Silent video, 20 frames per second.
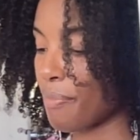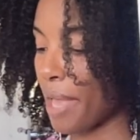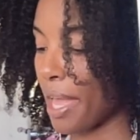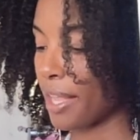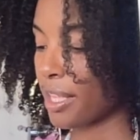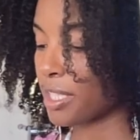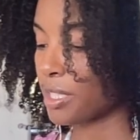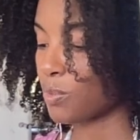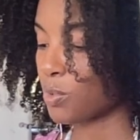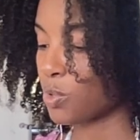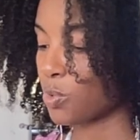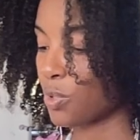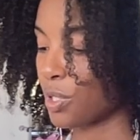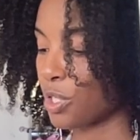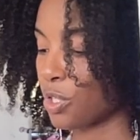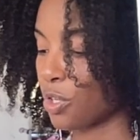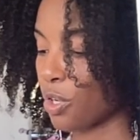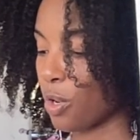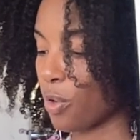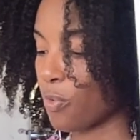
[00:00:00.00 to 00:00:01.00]
balance between
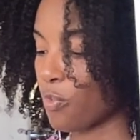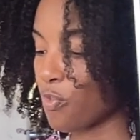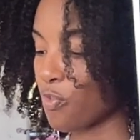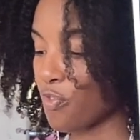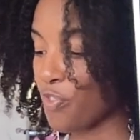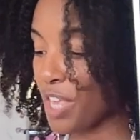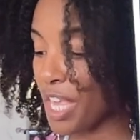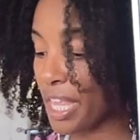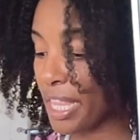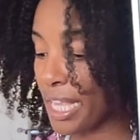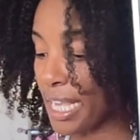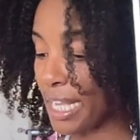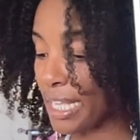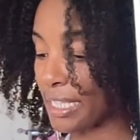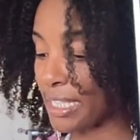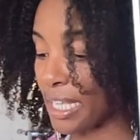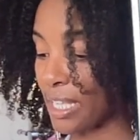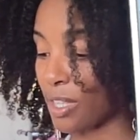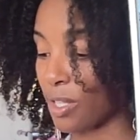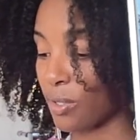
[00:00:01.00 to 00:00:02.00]
your own
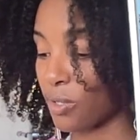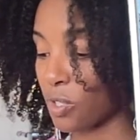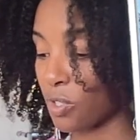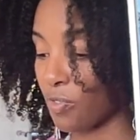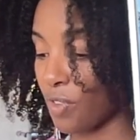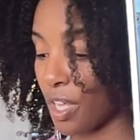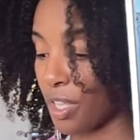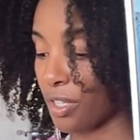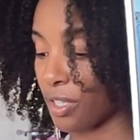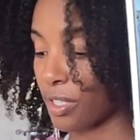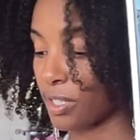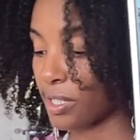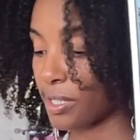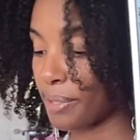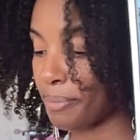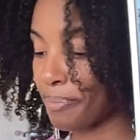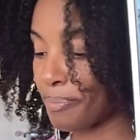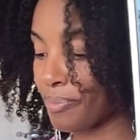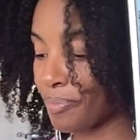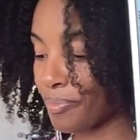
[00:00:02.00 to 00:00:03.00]
feelings and those of others.
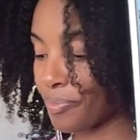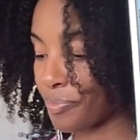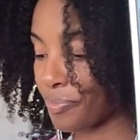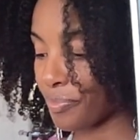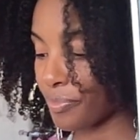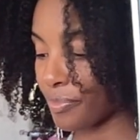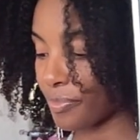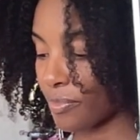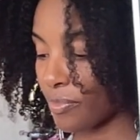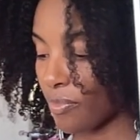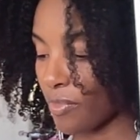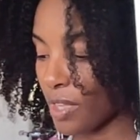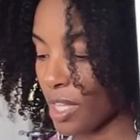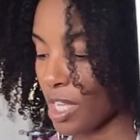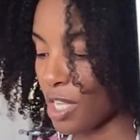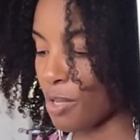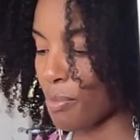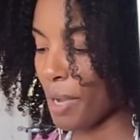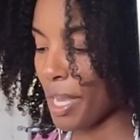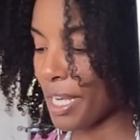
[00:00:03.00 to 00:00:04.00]

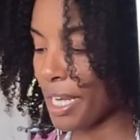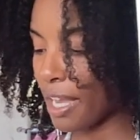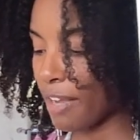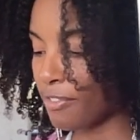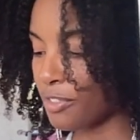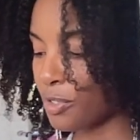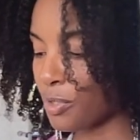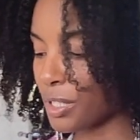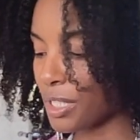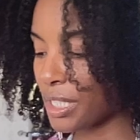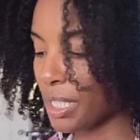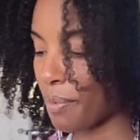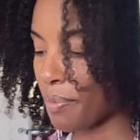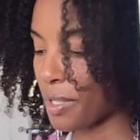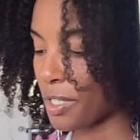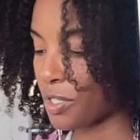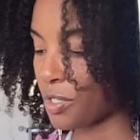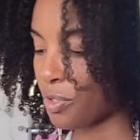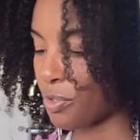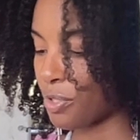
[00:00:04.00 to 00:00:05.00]
You might have to accept
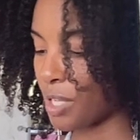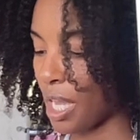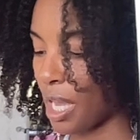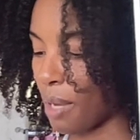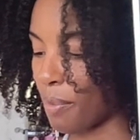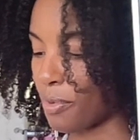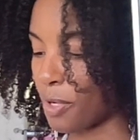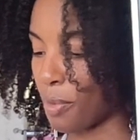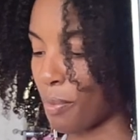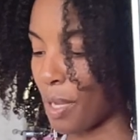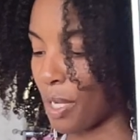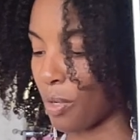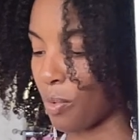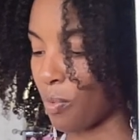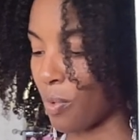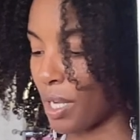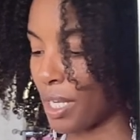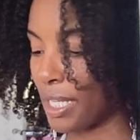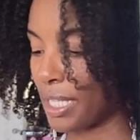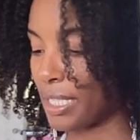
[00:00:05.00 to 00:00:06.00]
this new cup no matter
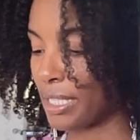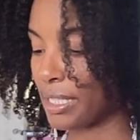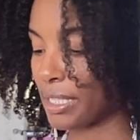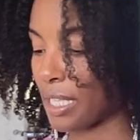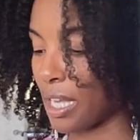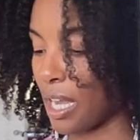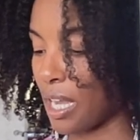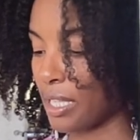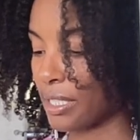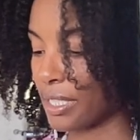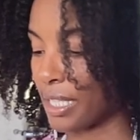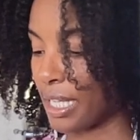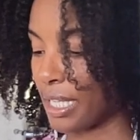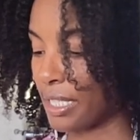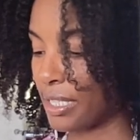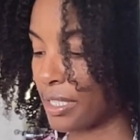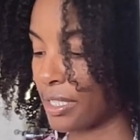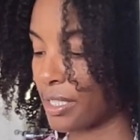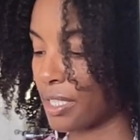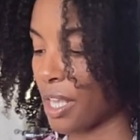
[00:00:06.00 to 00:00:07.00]
what its
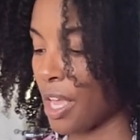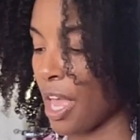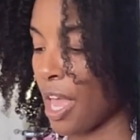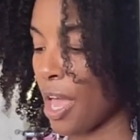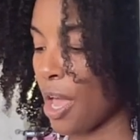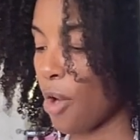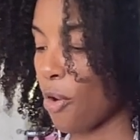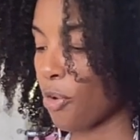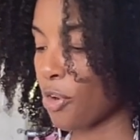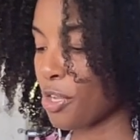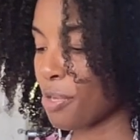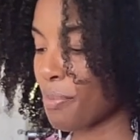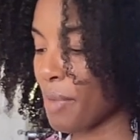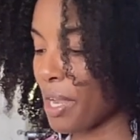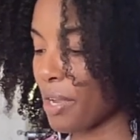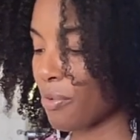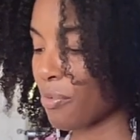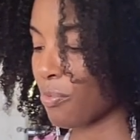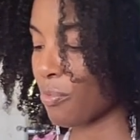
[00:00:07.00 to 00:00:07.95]
contents. Or you might